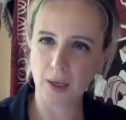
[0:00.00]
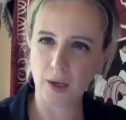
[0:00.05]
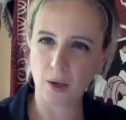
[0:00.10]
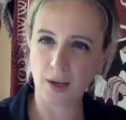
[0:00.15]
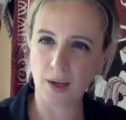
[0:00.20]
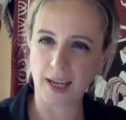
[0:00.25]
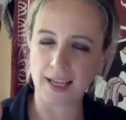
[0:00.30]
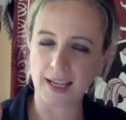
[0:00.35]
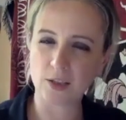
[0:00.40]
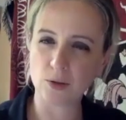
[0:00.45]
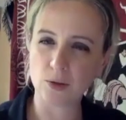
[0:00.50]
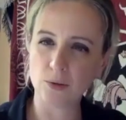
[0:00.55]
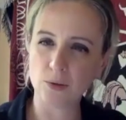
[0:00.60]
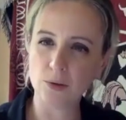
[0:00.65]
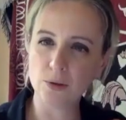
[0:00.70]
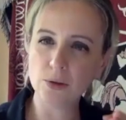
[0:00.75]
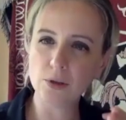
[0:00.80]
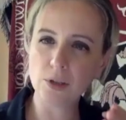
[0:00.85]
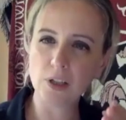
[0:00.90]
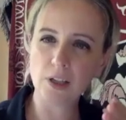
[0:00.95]
it's
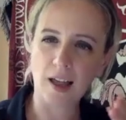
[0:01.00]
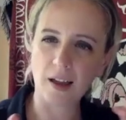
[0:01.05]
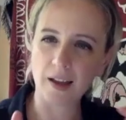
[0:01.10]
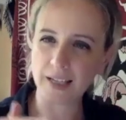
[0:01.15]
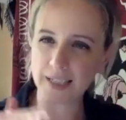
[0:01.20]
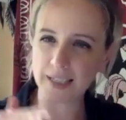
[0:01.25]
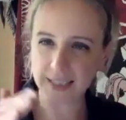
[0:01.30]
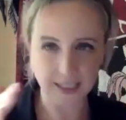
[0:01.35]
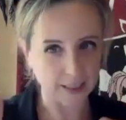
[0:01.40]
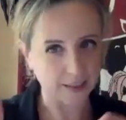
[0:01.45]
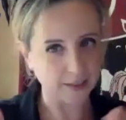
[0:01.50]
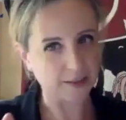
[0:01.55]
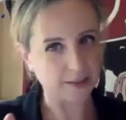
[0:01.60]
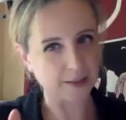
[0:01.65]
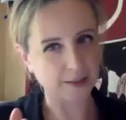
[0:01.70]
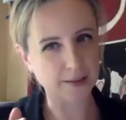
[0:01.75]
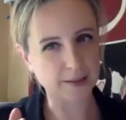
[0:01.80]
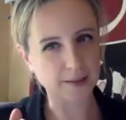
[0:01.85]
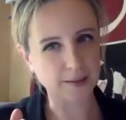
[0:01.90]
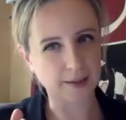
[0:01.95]
all
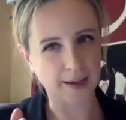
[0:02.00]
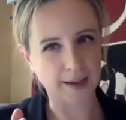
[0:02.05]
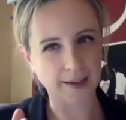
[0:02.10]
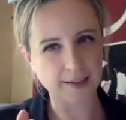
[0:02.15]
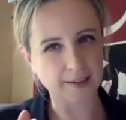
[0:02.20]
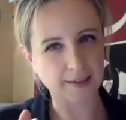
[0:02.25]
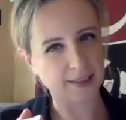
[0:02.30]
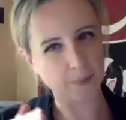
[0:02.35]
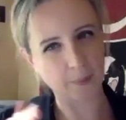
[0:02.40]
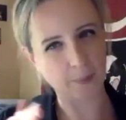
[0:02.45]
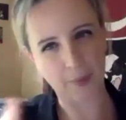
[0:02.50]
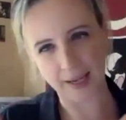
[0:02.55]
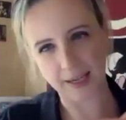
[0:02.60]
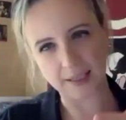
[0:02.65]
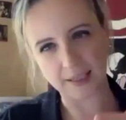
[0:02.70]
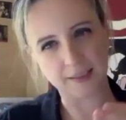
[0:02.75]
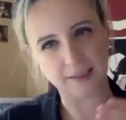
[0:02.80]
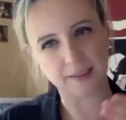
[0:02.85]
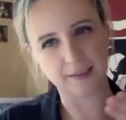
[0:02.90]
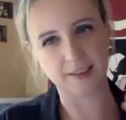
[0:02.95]
ideas and
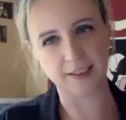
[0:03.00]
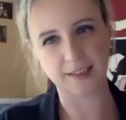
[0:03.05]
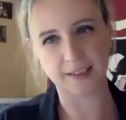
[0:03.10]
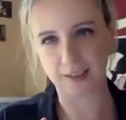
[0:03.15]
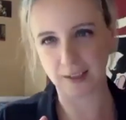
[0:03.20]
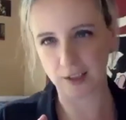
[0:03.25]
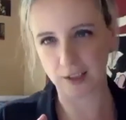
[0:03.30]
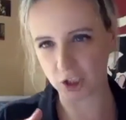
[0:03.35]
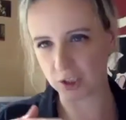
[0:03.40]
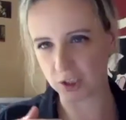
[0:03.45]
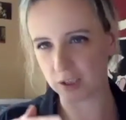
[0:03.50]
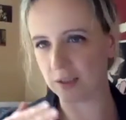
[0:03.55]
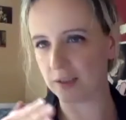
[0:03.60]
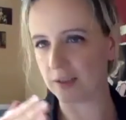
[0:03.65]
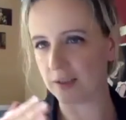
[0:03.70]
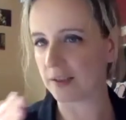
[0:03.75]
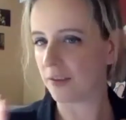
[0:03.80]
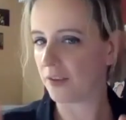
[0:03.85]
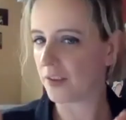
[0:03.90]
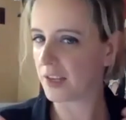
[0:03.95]
debates and
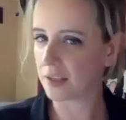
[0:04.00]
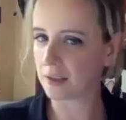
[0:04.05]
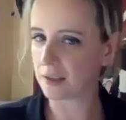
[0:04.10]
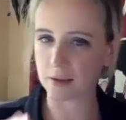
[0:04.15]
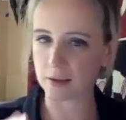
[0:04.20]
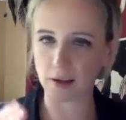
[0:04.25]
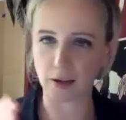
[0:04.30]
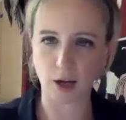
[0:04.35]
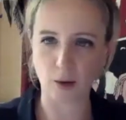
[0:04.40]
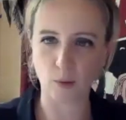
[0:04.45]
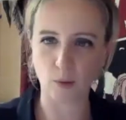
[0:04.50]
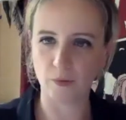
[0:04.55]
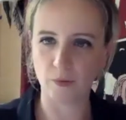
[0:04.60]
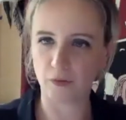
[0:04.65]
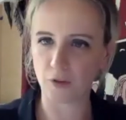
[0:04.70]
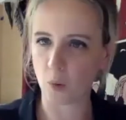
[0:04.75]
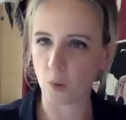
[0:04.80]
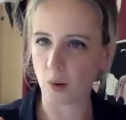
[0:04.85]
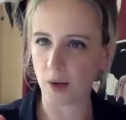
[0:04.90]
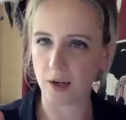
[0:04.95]
discussions and things can go on
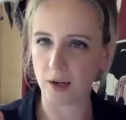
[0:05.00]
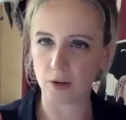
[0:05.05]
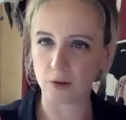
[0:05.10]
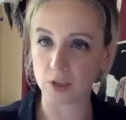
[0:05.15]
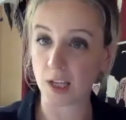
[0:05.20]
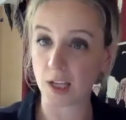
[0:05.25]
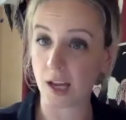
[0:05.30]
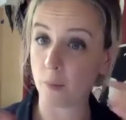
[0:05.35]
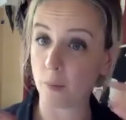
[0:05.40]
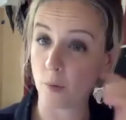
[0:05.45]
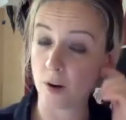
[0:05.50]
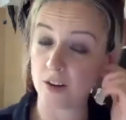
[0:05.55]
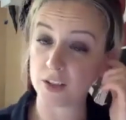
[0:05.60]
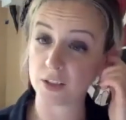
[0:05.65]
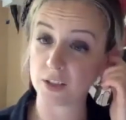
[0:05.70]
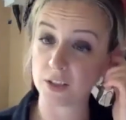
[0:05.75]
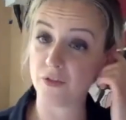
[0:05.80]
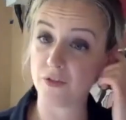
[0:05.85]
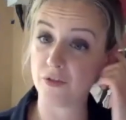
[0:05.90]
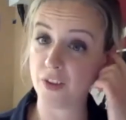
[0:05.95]
for quite a long time whereas
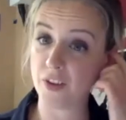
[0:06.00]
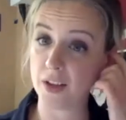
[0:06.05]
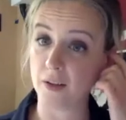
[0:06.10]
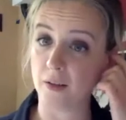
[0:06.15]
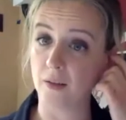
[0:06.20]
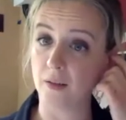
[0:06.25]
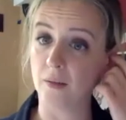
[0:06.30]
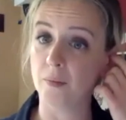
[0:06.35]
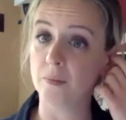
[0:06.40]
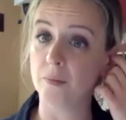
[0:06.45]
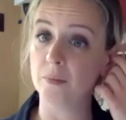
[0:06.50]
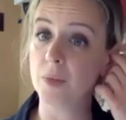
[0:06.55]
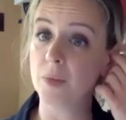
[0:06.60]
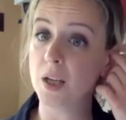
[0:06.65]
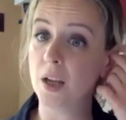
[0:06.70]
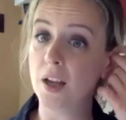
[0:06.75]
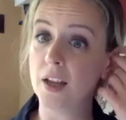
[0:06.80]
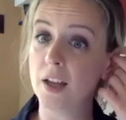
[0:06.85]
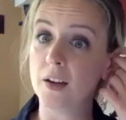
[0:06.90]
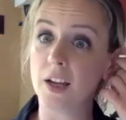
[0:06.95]
a film
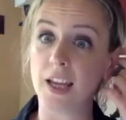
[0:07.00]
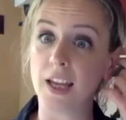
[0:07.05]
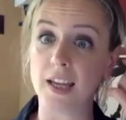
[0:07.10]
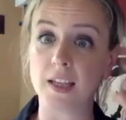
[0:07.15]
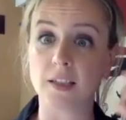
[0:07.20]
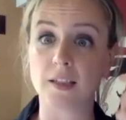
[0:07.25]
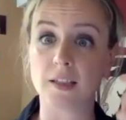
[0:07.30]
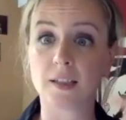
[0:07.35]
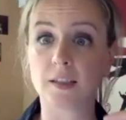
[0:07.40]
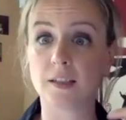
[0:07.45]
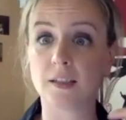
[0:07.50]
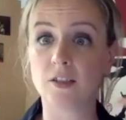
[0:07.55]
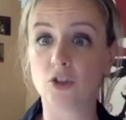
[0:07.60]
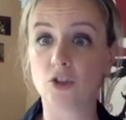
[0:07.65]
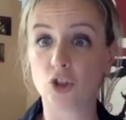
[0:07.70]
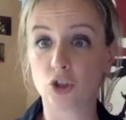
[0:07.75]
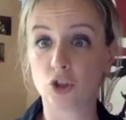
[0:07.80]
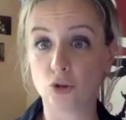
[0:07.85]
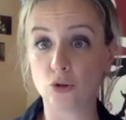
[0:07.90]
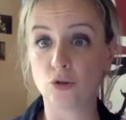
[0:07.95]
is
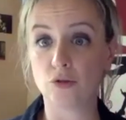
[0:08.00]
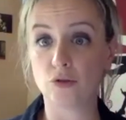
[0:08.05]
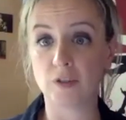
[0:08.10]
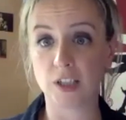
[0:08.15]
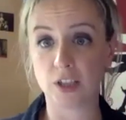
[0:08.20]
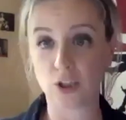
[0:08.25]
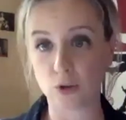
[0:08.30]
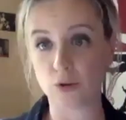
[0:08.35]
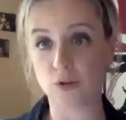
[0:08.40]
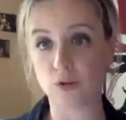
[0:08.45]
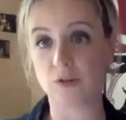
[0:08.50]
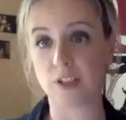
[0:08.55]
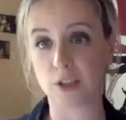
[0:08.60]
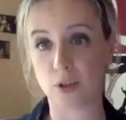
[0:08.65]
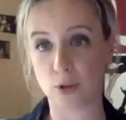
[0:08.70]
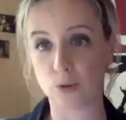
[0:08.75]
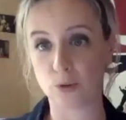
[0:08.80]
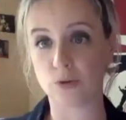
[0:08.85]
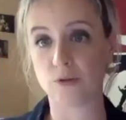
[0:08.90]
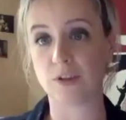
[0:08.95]
story story
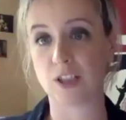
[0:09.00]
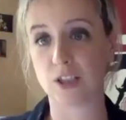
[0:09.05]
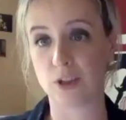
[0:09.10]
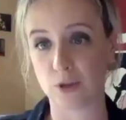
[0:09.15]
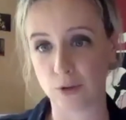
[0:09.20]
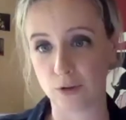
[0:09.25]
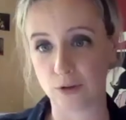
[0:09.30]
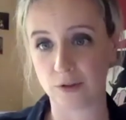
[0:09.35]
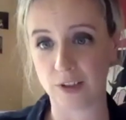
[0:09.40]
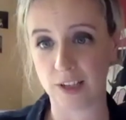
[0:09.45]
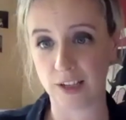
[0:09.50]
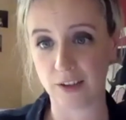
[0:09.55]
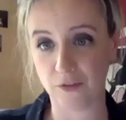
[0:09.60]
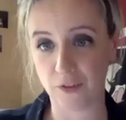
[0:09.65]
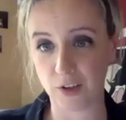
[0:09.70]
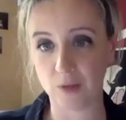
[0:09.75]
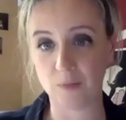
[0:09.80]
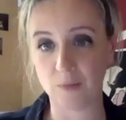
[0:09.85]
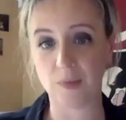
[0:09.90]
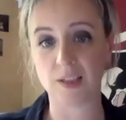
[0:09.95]
story story a
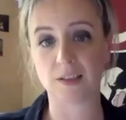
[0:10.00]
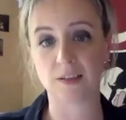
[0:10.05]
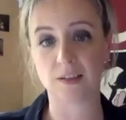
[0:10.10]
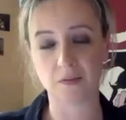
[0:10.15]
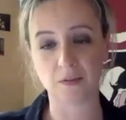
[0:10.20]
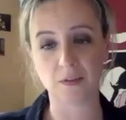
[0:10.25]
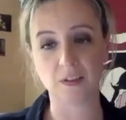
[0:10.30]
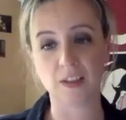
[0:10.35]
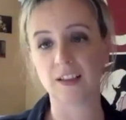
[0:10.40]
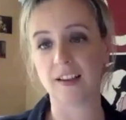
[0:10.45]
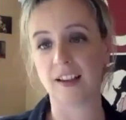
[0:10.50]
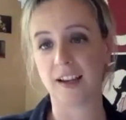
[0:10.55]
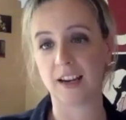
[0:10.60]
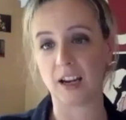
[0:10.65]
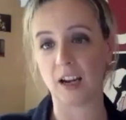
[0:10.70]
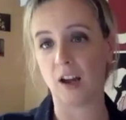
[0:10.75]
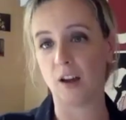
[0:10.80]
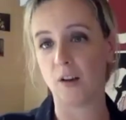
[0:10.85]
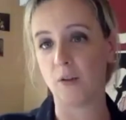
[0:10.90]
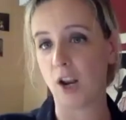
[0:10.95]
film is like
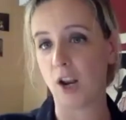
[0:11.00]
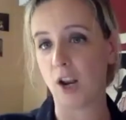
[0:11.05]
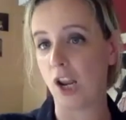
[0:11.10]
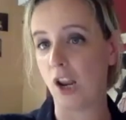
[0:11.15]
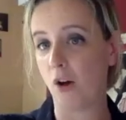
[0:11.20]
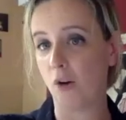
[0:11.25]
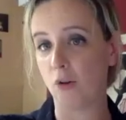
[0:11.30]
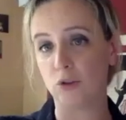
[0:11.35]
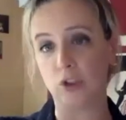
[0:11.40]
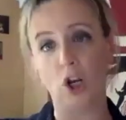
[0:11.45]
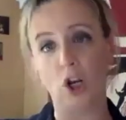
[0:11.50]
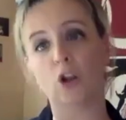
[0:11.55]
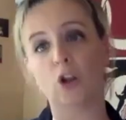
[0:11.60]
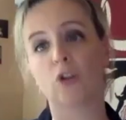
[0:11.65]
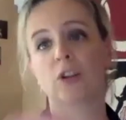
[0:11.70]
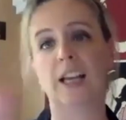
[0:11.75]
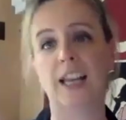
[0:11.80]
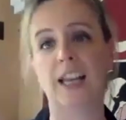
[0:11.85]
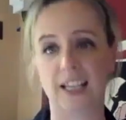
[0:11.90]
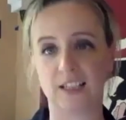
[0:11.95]
a, a long
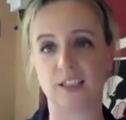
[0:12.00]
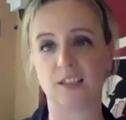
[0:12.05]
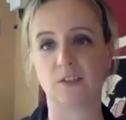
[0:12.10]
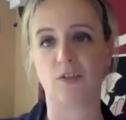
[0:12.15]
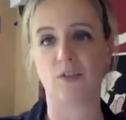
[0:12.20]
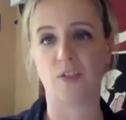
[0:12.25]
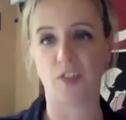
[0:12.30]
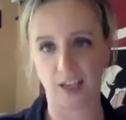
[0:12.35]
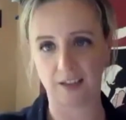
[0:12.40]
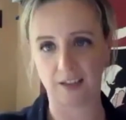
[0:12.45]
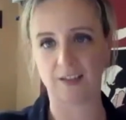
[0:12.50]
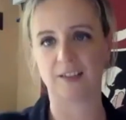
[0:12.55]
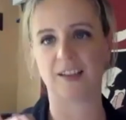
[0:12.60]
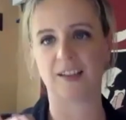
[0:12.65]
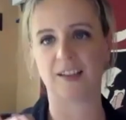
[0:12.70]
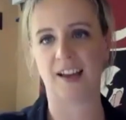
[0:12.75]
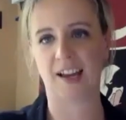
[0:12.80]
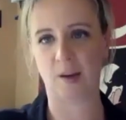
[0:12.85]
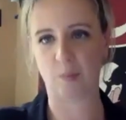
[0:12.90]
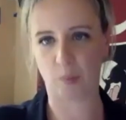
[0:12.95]
long list of things
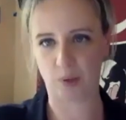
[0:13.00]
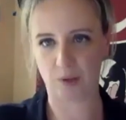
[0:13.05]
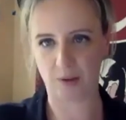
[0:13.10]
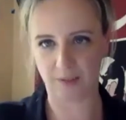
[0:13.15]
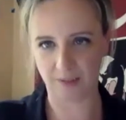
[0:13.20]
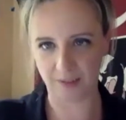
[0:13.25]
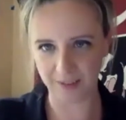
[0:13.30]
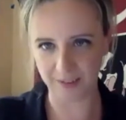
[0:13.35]
that happen